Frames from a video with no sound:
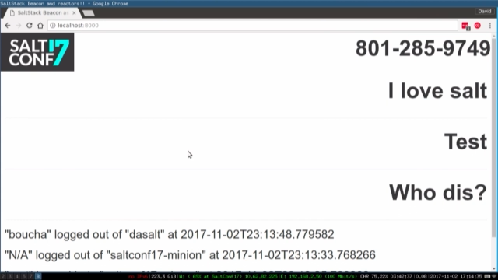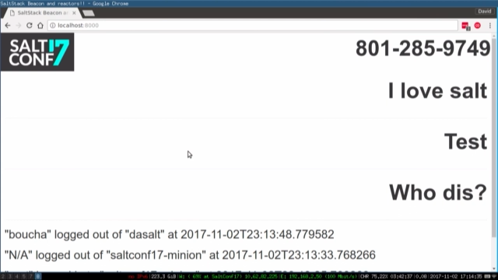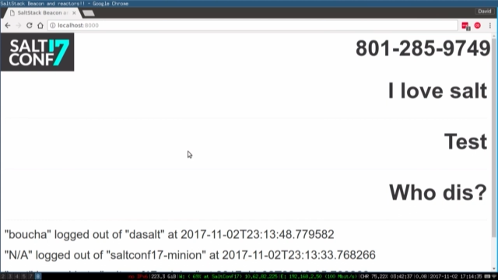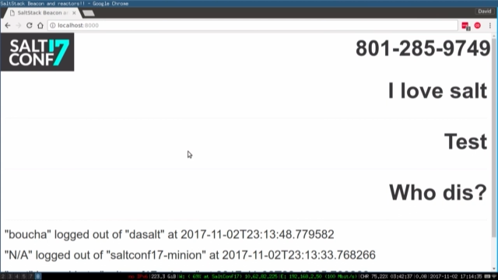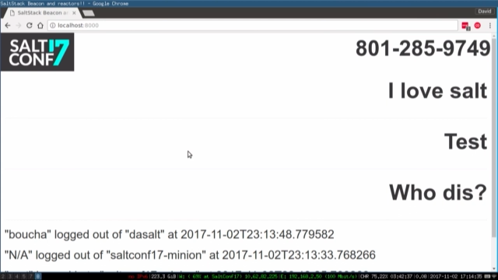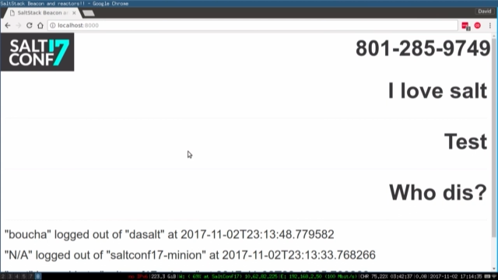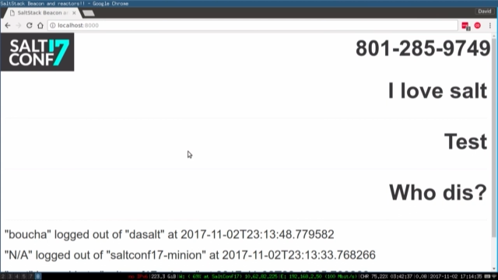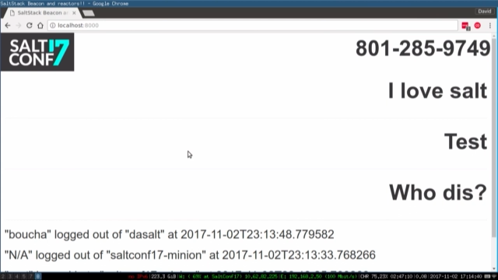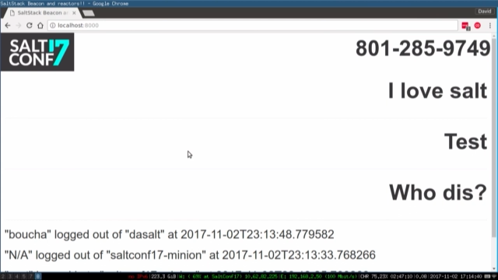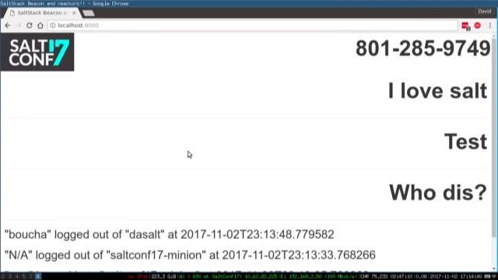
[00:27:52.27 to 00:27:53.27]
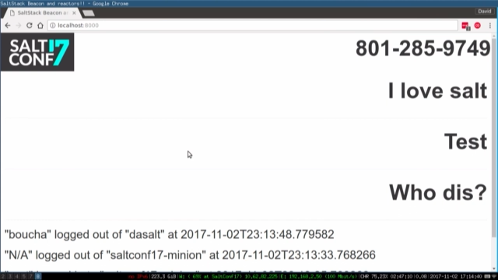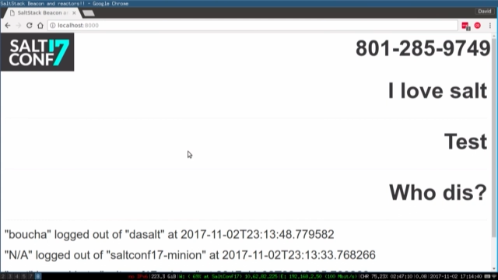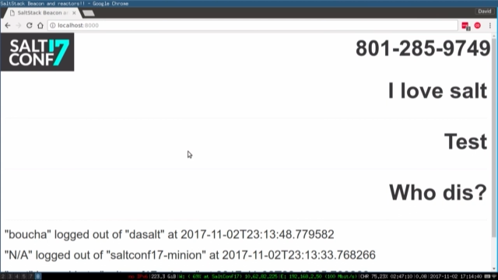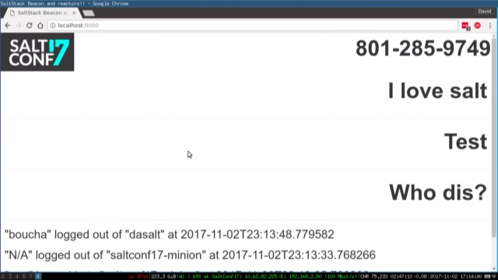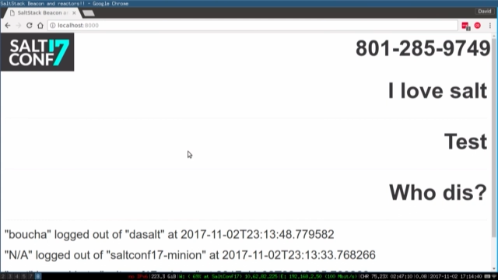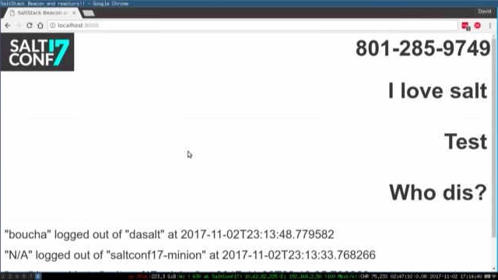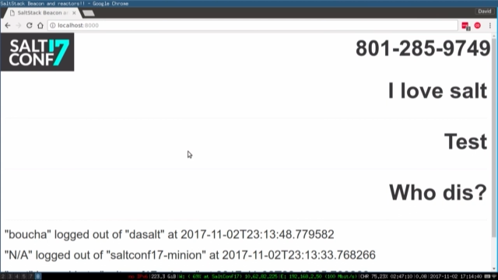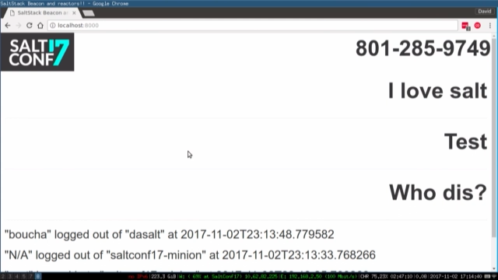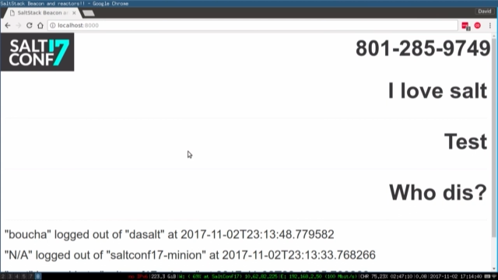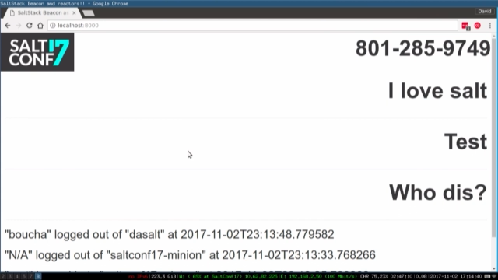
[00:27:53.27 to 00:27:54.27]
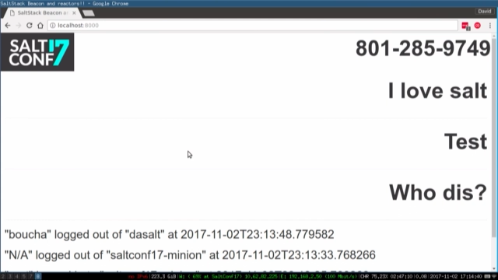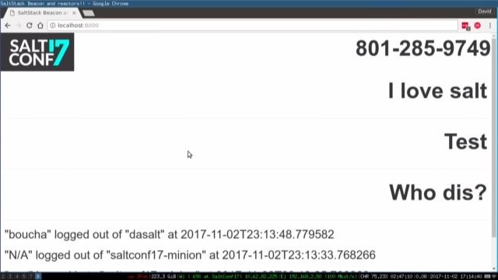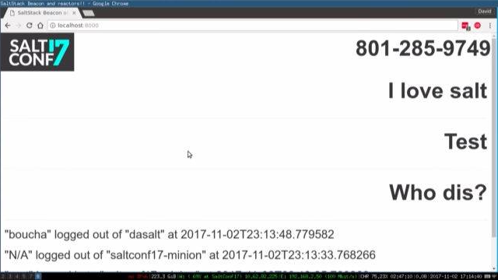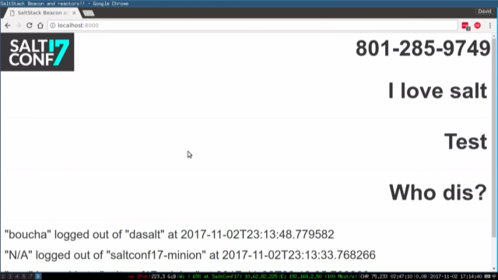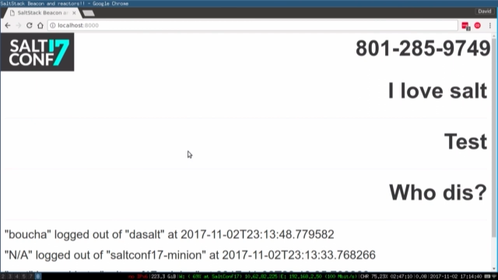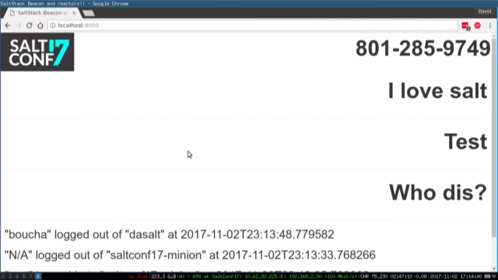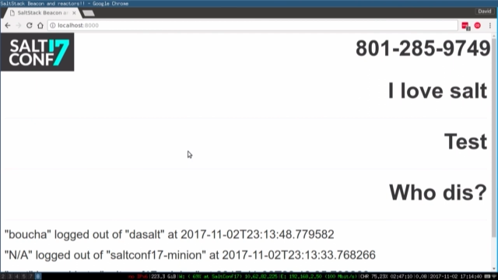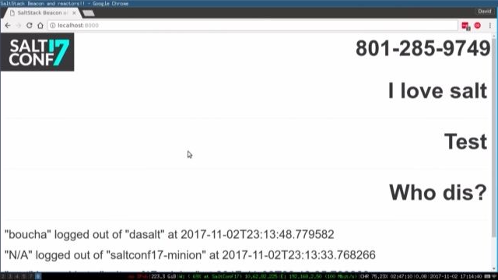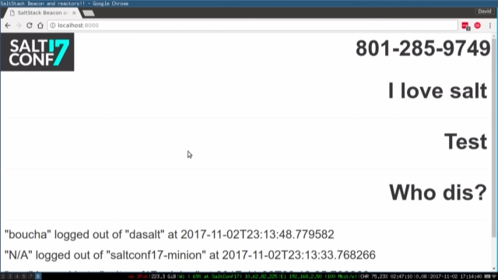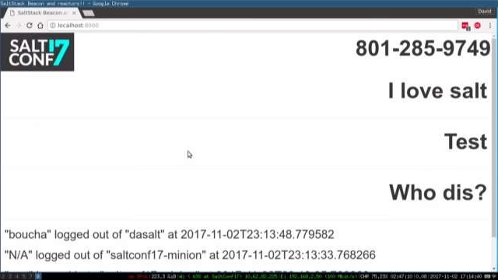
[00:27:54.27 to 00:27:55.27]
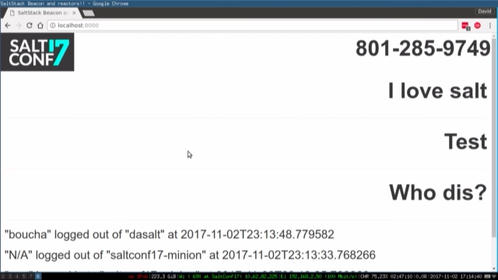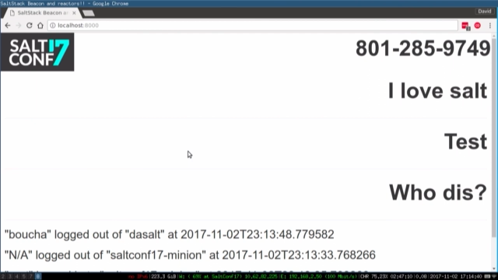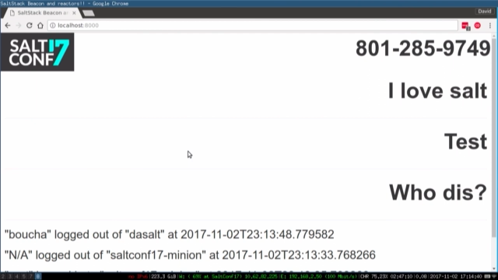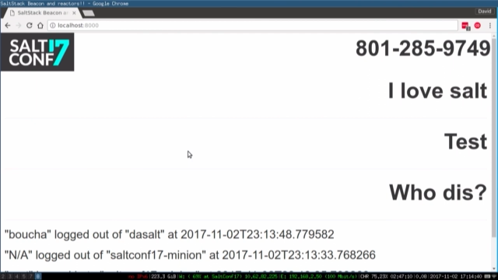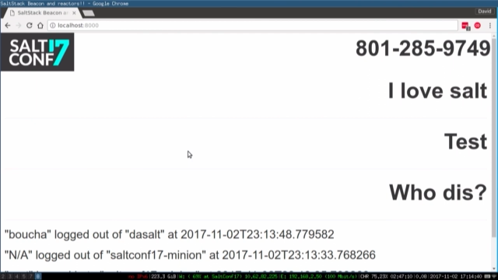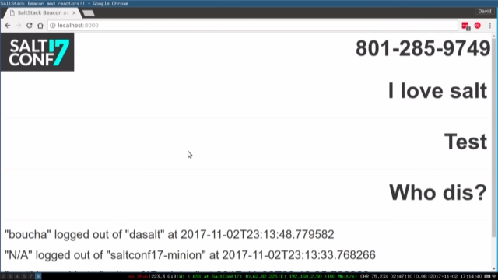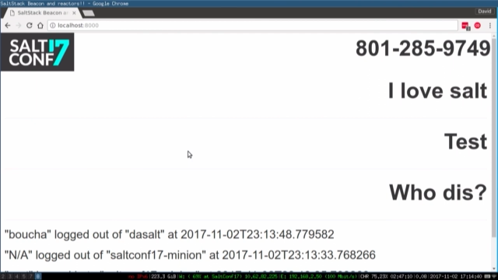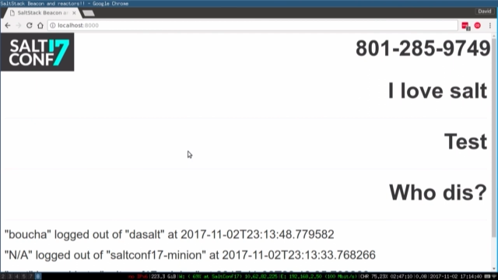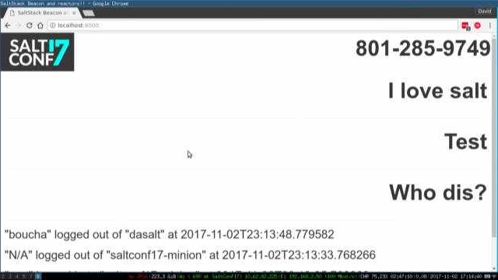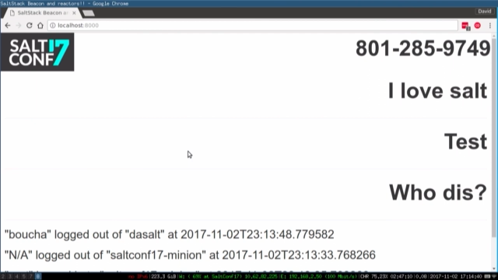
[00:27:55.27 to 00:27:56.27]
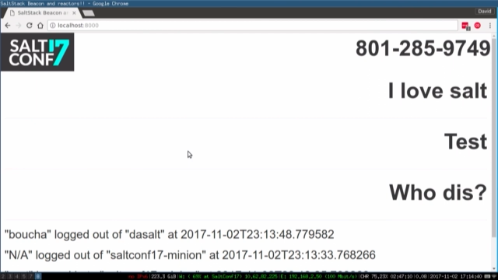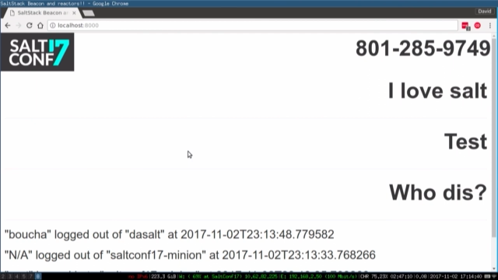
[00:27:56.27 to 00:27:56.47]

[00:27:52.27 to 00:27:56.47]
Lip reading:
(no speaker visible)